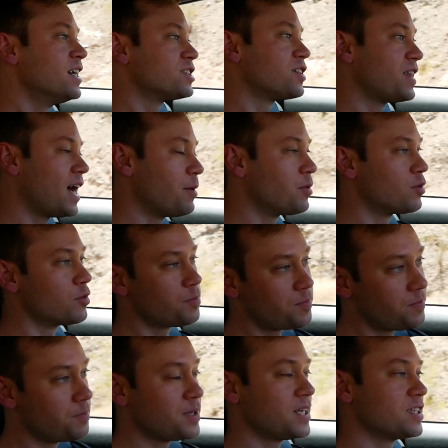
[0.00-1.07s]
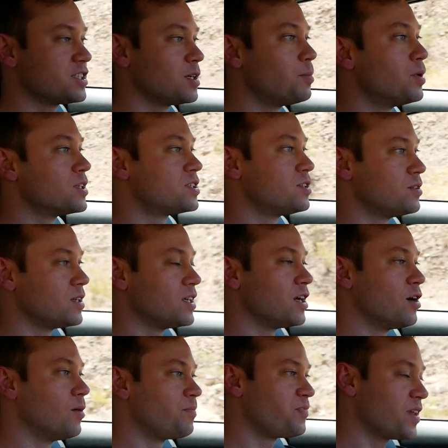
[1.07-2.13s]
so that one potentially put you, you
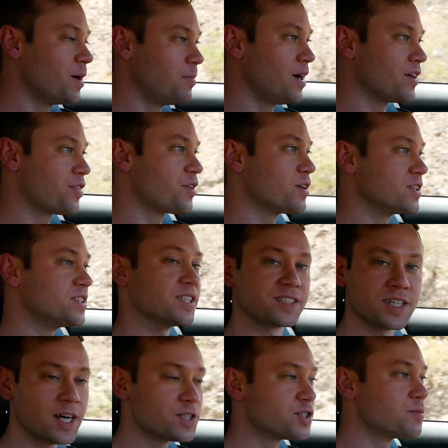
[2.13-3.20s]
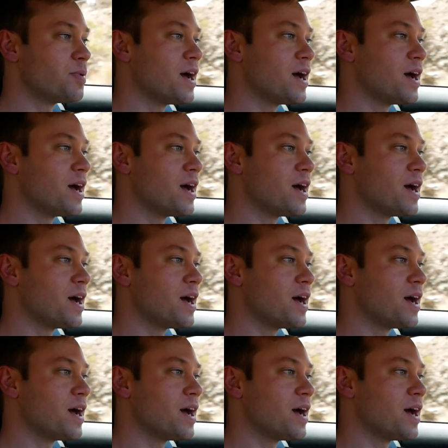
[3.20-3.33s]
know, about 3,600